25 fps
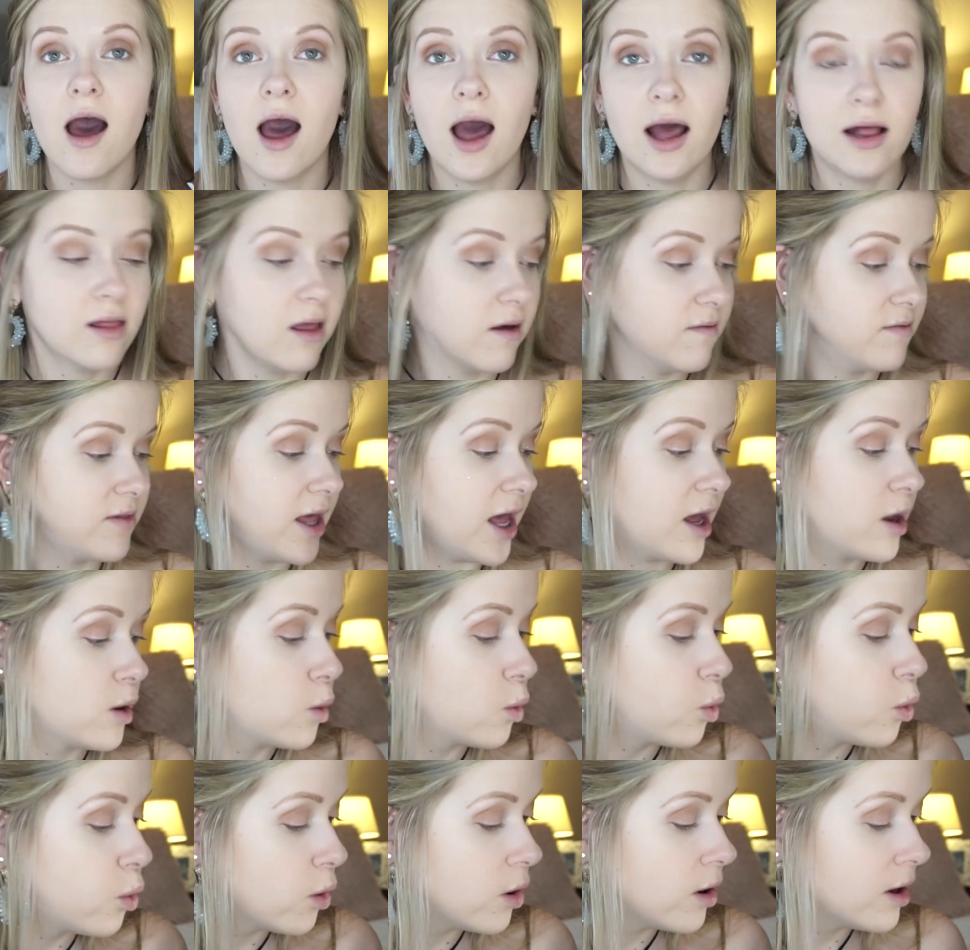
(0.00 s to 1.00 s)
love that.
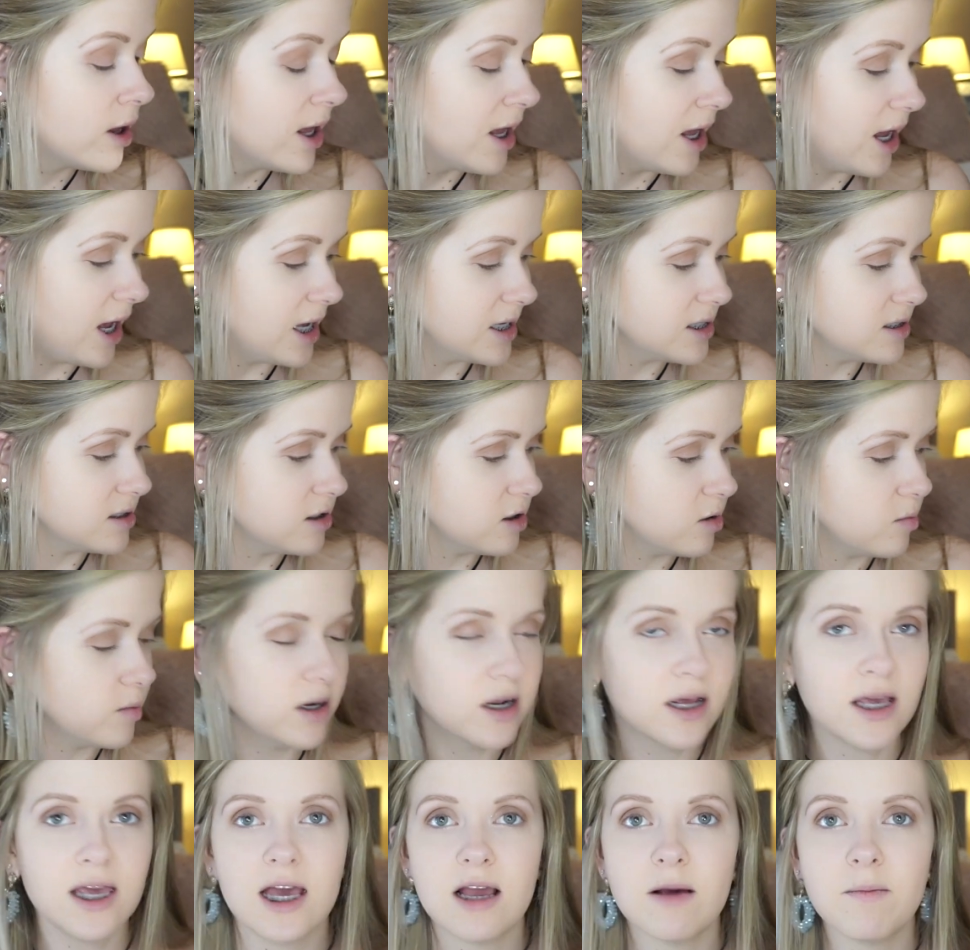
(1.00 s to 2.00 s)
Has a little
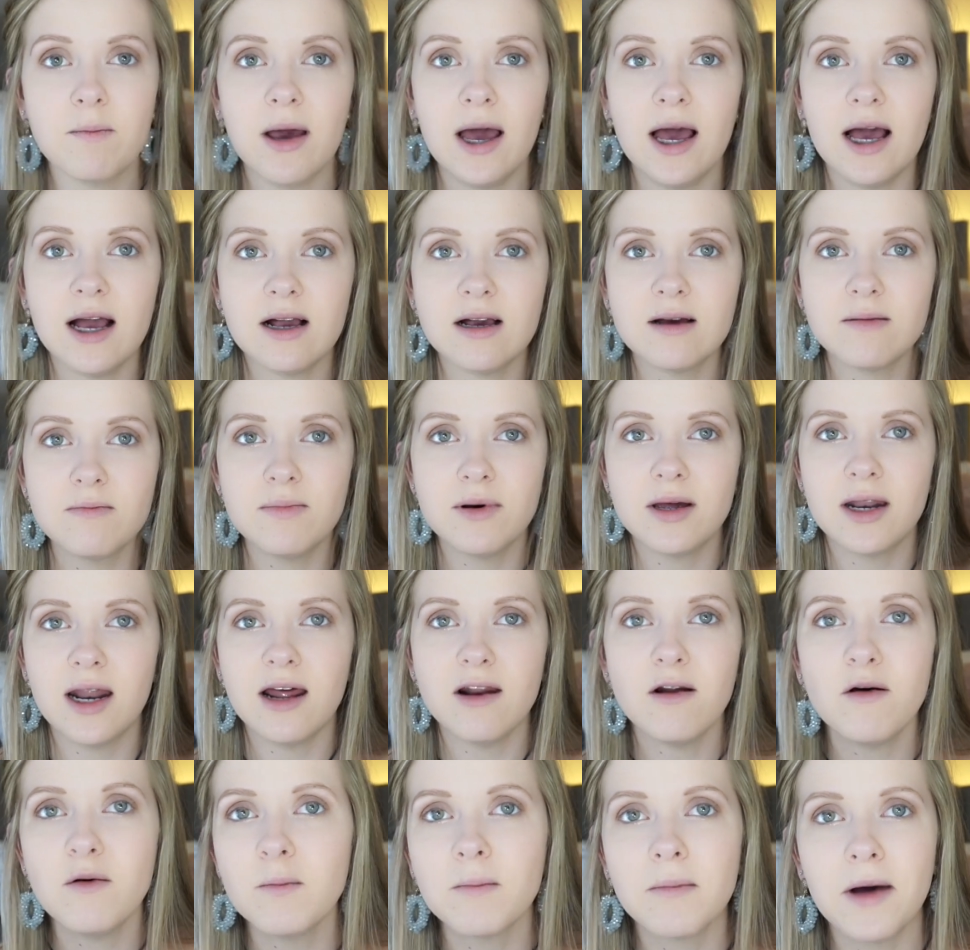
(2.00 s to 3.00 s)
bit of kickback, but
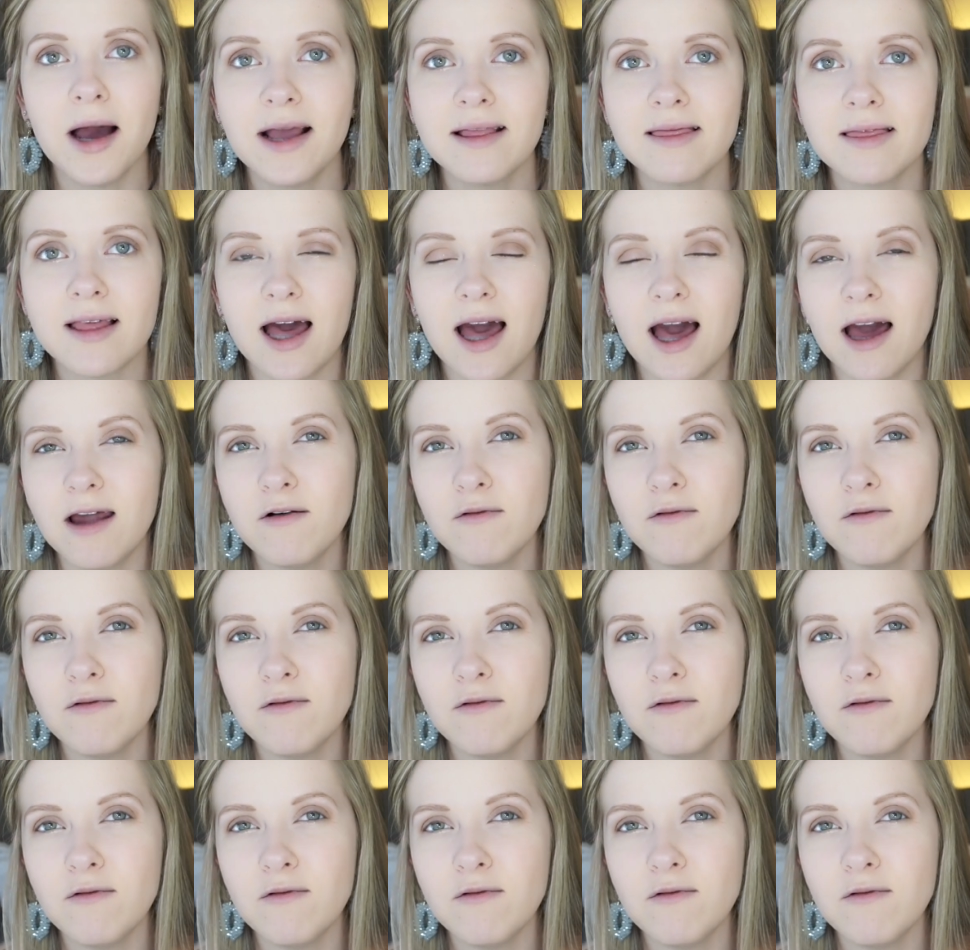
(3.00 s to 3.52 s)
I don't mind that.